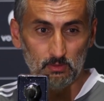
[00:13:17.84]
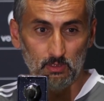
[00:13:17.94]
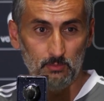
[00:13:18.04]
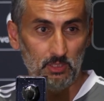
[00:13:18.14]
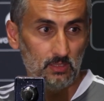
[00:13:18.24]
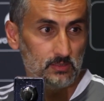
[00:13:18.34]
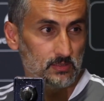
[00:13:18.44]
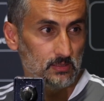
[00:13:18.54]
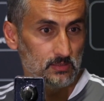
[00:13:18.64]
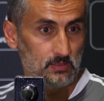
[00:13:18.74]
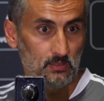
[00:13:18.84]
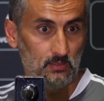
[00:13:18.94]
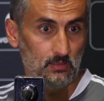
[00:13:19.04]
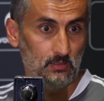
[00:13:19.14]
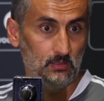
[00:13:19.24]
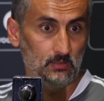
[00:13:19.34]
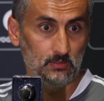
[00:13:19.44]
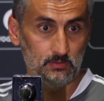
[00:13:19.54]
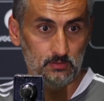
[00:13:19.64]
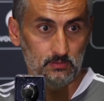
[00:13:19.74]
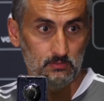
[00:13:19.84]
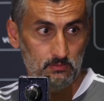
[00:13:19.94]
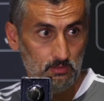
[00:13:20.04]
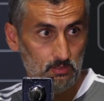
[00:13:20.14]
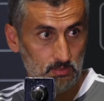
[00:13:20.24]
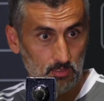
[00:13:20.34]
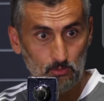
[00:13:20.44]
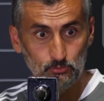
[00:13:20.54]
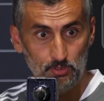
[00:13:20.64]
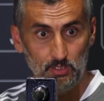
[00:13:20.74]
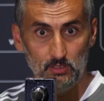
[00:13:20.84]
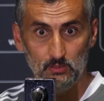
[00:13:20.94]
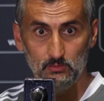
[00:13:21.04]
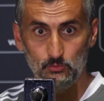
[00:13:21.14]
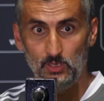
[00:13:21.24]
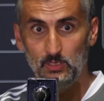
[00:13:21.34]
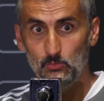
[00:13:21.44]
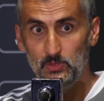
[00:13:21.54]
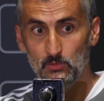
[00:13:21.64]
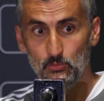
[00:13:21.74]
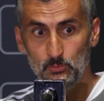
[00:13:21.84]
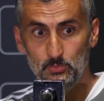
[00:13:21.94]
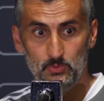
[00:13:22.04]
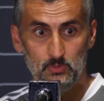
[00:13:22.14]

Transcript: Evidence is it's now training with the group